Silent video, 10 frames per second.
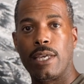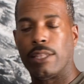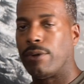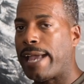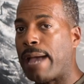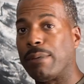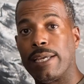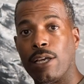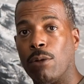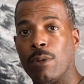and they're happy
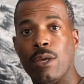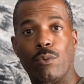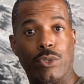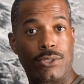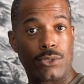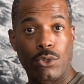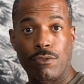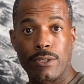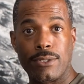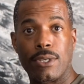to help with
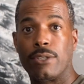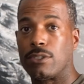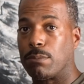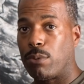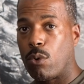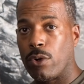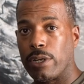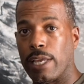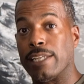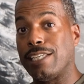service,
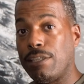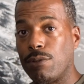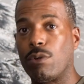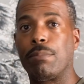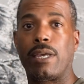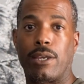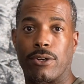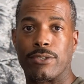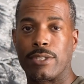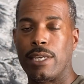support, and even
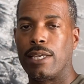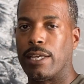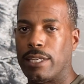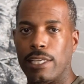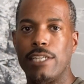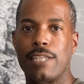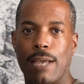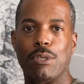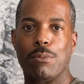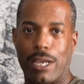repairs at any
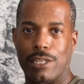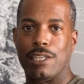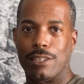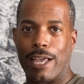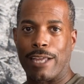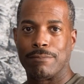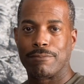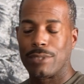time you might need that.